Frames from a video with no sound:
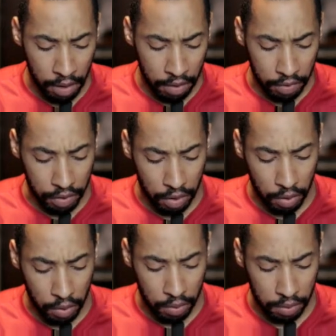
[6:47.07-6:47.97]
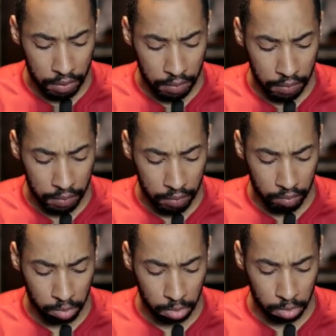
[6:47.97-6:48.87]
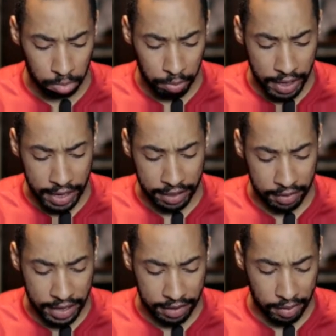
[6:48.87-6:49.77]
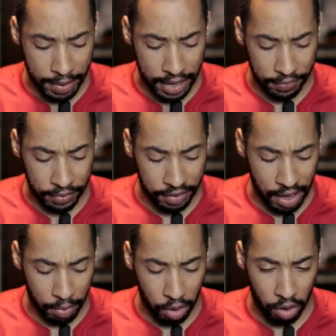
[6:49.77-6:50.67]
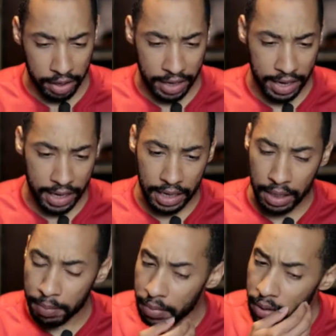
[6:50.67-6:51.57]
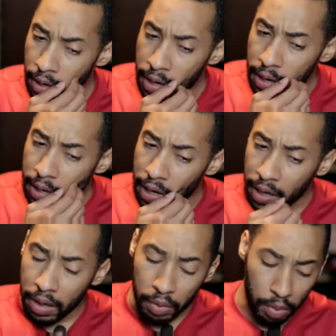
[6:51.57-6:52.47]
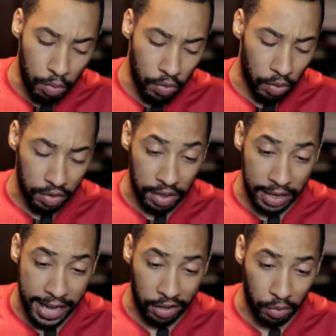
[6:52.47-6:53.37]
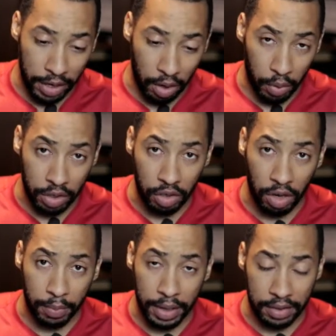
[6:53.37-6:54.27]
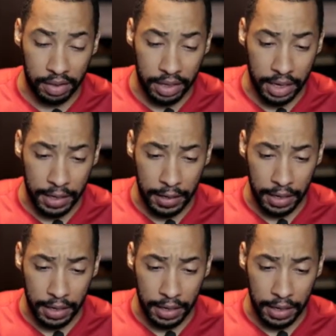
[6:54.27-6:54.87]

So, yeah, that's about it for snaprecording.com. We'll move on to the last one that I want to talk about today,